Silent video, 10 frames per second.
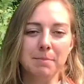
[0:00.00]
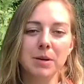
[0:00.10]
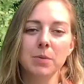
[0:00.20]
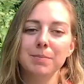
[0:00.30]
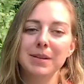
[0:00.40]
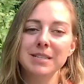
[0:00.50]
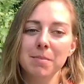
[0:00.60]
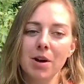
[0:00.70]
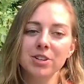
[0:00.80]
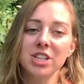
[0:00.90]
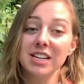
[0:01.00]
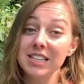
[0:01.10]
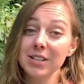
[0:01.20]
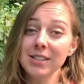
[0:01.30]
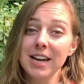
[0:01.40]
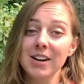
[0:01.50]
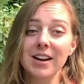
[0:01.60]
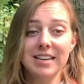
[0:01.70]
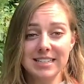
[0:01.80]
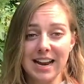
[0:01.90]
but it would be demolished a year later
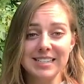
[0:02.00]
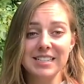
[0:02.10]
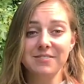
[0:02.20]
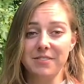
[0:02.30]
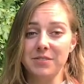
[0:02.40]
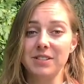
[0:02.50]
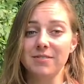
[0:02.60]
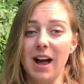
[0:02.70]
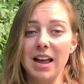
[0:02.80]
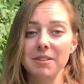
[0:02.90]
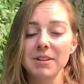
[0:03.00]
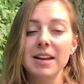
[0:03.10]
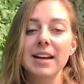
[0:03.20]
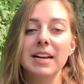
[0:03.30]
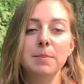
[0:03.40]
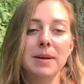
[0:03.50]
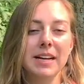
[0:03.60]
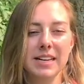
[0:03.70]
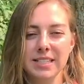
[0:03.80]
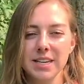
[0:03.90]
in 1955. It had been
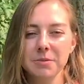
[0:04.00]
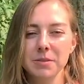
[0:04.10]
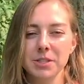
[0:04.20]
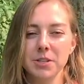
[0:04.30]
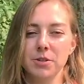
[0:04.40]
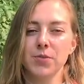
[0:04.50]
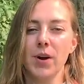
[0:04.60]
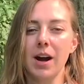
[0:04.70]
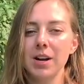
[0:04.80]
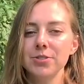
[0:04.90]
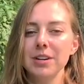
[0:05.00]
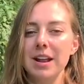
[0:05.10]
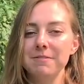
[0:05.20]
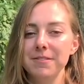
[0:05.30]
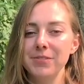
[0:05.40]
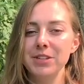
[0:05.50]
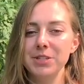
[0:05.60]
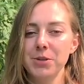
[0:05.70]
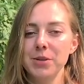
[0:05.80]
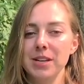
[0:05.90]
in continuous use for
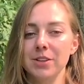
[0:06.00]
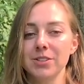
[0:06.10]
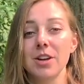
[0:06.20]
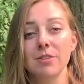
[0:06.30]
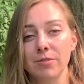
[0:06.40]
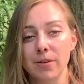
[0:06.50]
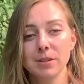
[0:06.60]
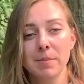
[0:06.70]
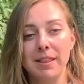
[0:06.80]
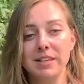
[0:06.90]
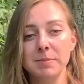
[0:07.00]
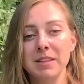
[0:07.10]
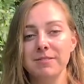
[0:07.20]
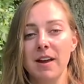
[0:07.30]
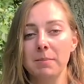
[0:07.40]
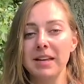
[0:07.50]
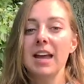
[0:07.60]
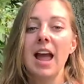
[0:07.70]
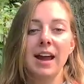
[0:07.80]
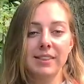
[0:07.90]
152 years, first by the Smith family
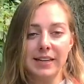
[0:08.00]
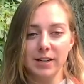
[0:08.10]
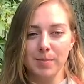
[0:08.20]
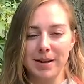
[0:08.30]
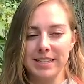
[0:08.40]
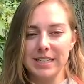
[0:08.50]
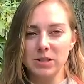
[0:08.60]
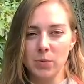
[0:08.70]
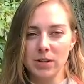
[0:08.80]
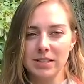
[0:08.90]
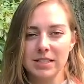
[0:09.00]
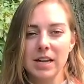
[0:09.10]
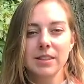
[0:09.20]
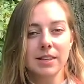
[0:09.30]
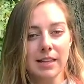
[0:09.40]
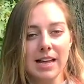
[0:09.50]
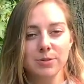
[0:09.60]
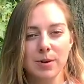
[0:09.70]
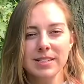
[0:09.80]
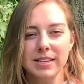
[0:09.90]
and later by the Eastwoods. The
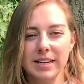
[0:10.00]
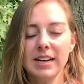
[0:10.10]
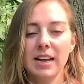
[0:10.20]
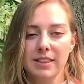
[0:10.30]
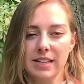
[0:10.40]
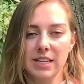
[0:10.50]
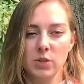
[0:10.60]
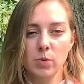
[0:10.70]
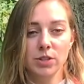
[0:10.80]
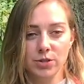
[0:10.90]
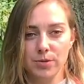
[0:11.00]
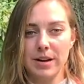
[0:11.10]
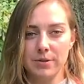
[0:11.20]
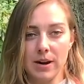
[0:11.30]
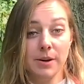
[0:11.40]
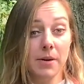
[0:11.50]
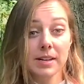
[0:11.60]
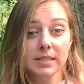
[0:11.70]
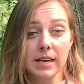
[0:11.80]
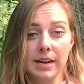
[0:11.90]
last resident, the Eastwoods'
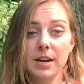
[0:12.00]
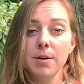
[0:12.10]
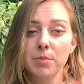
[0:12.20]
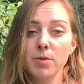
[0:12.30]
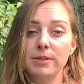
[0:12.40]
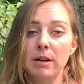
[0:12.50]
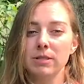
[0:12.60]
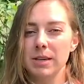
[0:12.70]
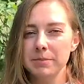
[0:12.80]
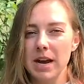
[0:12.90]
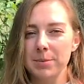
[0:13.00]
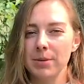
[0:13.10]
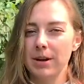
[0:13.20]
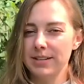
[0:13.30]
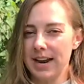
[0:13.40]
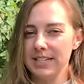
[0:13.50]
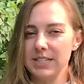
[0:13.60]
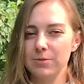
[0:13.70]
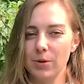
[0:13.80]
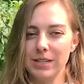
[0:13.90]
great-great-grandson, moved out sometime around
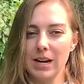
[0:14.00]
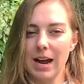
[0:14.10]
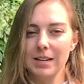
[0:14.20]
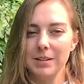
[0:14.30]
1949.